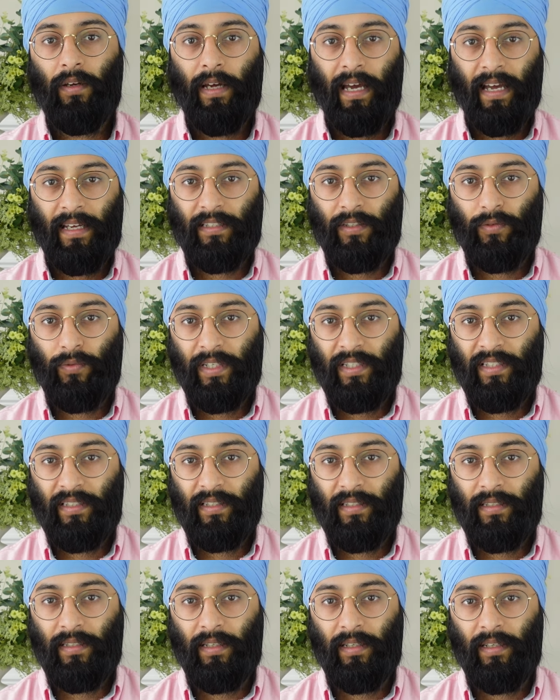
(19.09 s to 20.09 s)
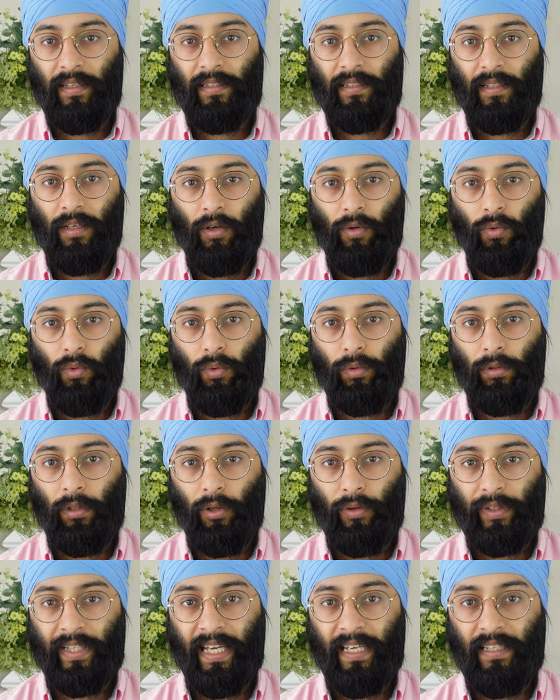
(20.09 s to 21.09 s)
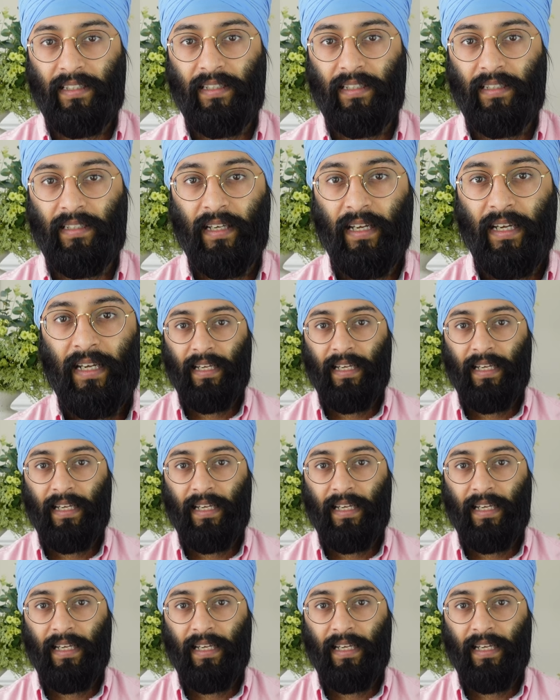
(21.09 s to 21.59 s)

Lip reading: as a registered nurse are all located